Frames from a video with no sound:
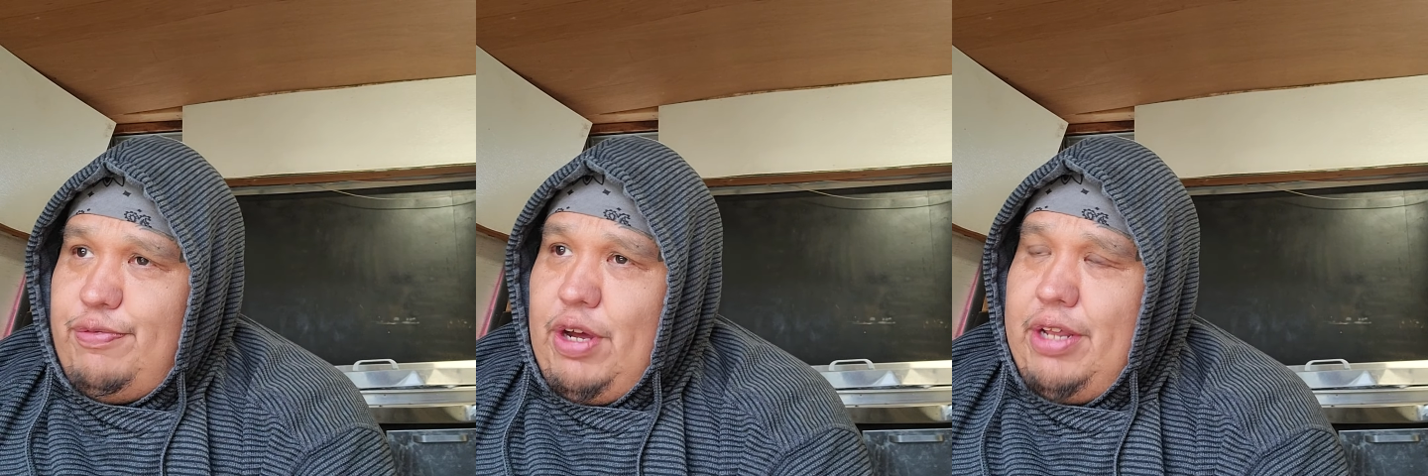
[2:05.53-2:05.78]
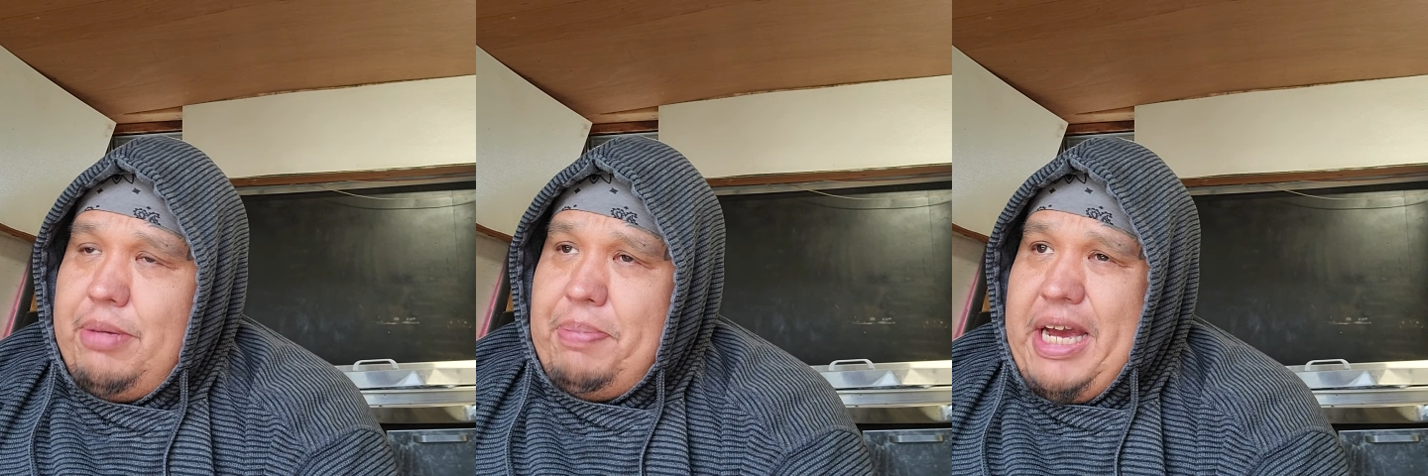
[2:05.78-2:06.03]

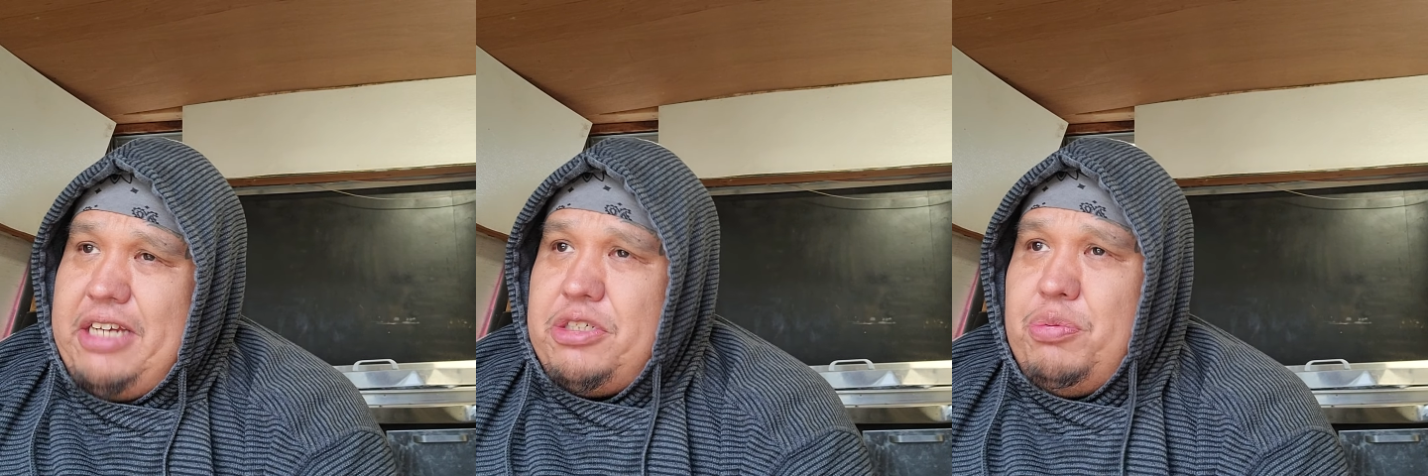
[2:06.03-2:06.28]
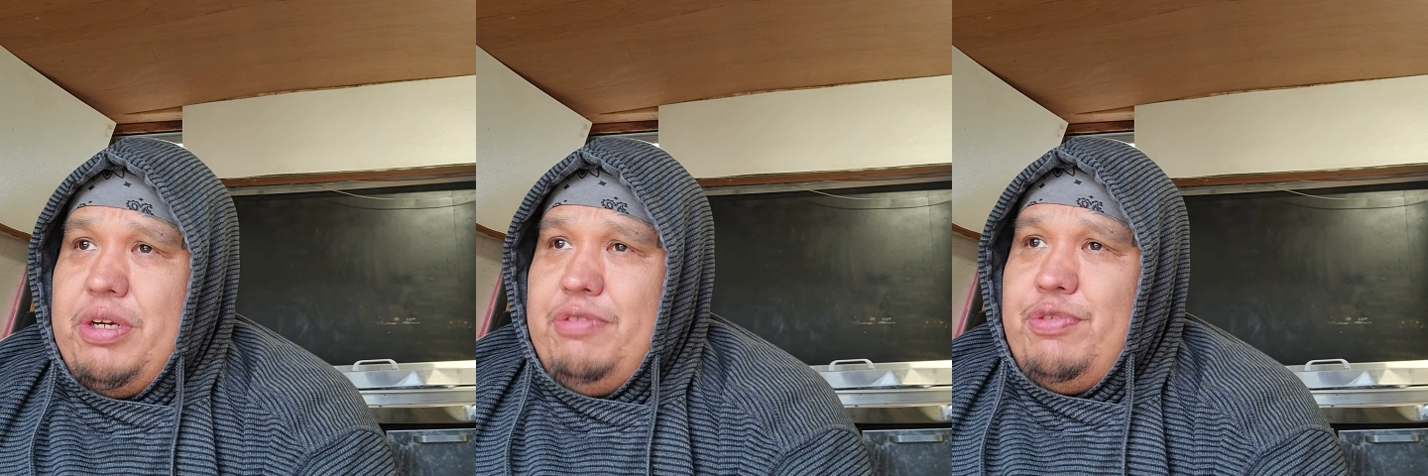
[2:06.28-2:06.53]
father
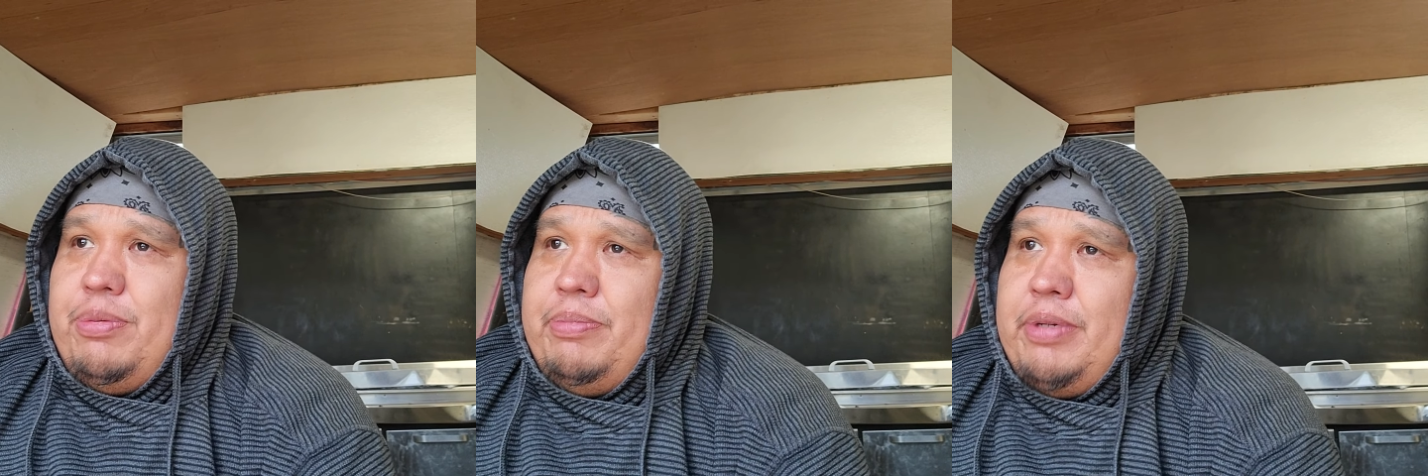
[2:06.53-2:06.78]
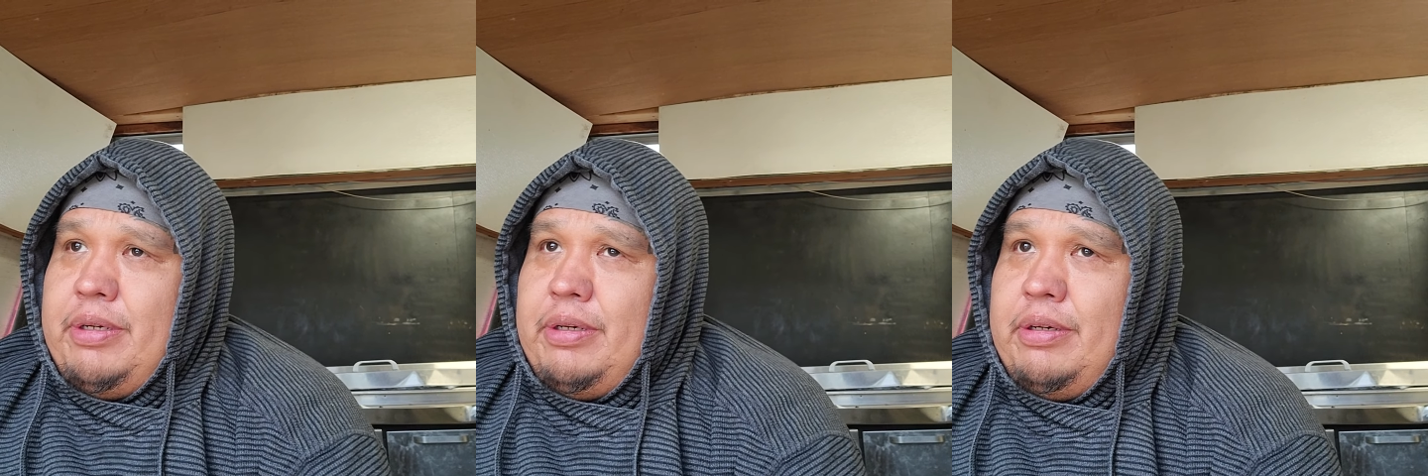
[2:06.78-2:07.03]
passed away
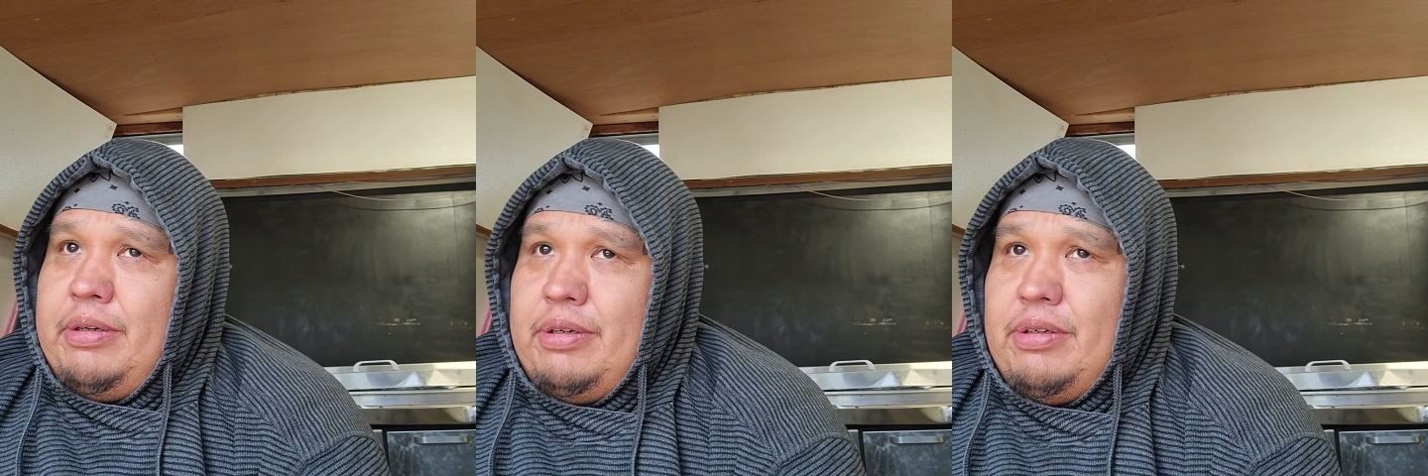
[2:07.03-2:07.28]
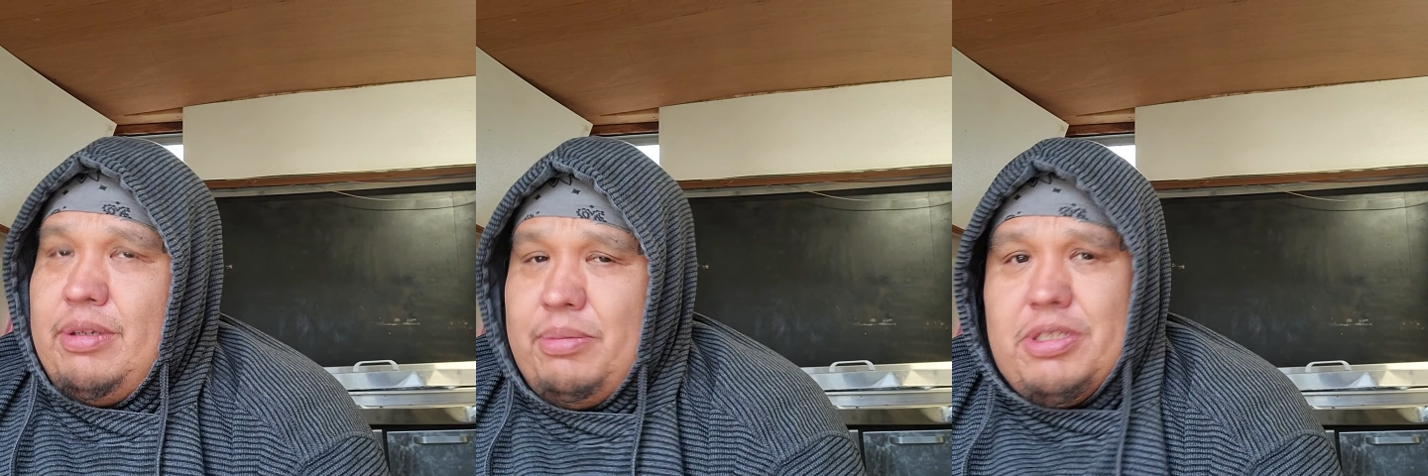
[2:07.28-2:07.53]
from uh,
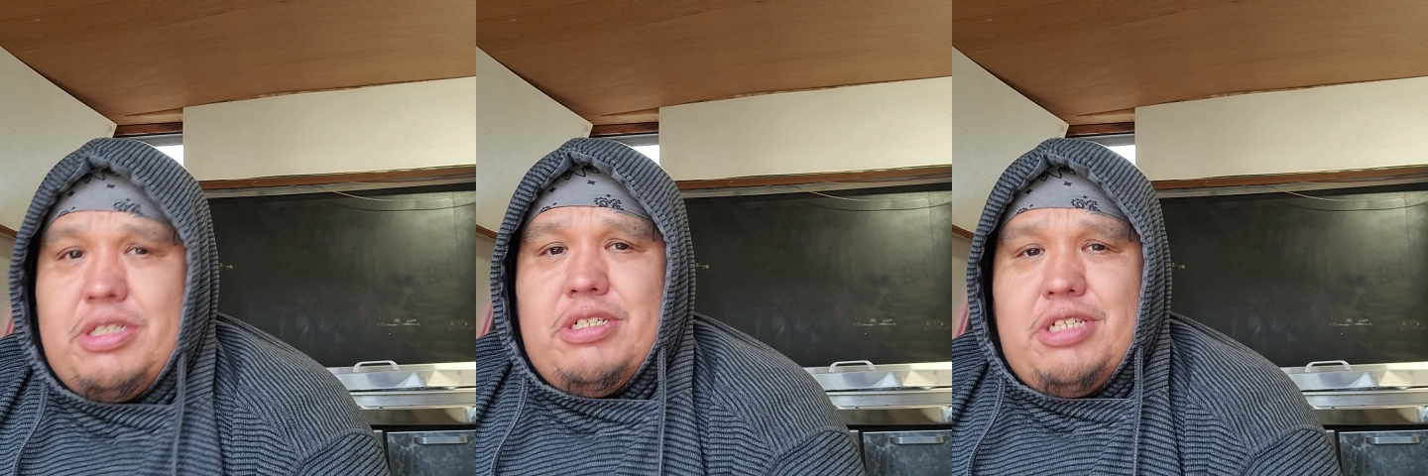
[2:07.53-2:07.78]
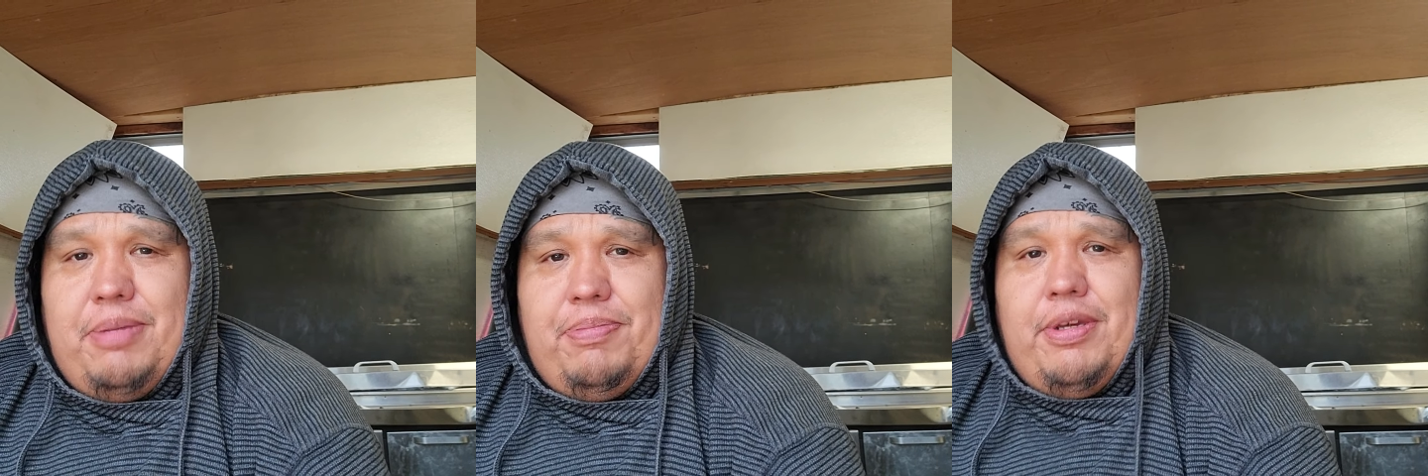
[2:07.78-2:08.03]
almost the
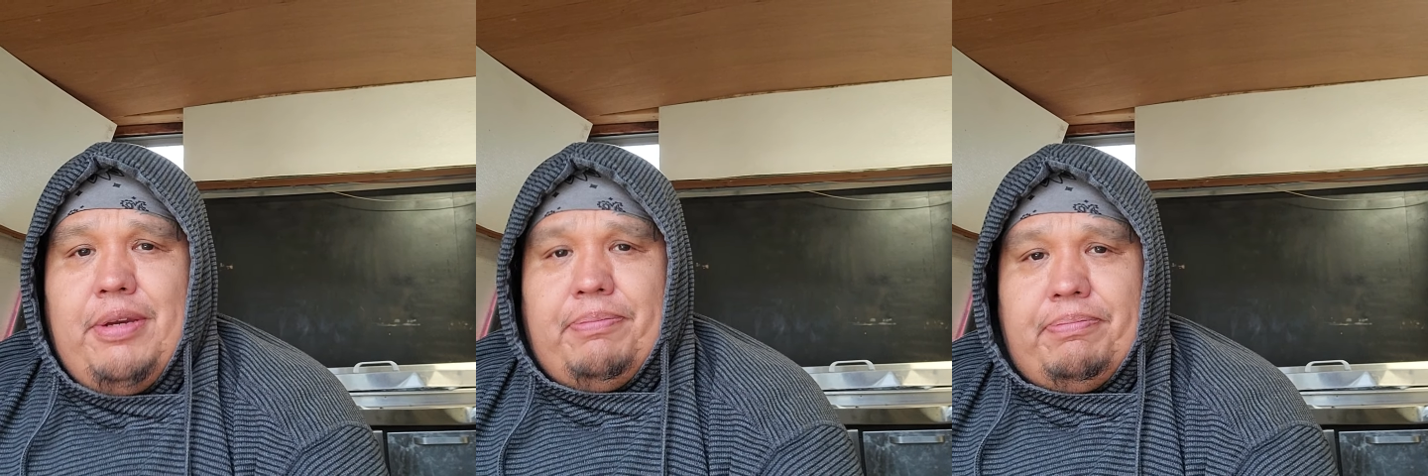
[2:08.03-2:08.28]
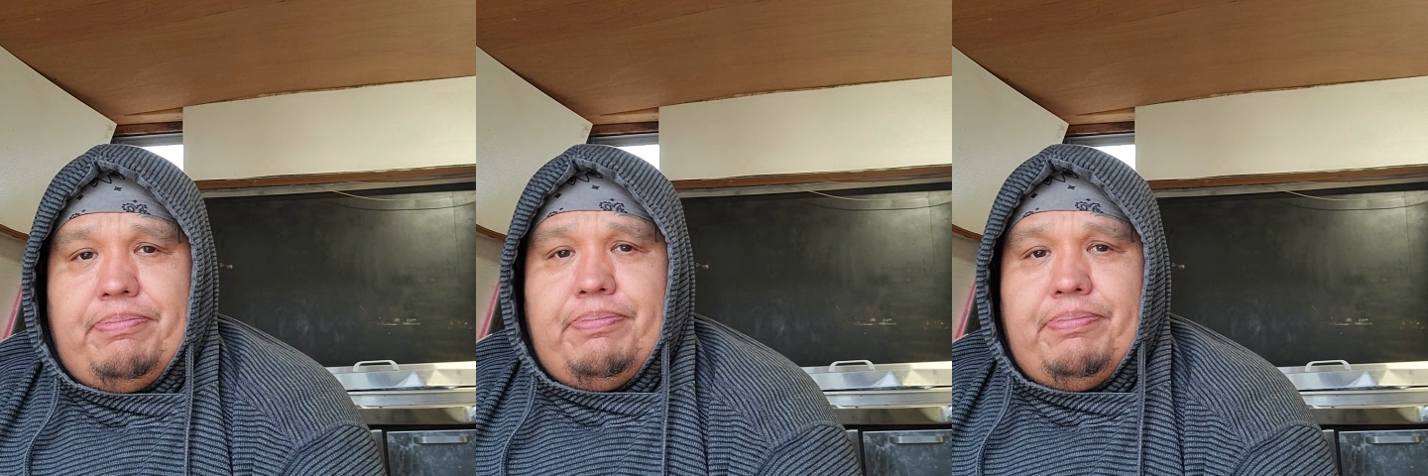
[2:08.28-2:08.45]
same thing.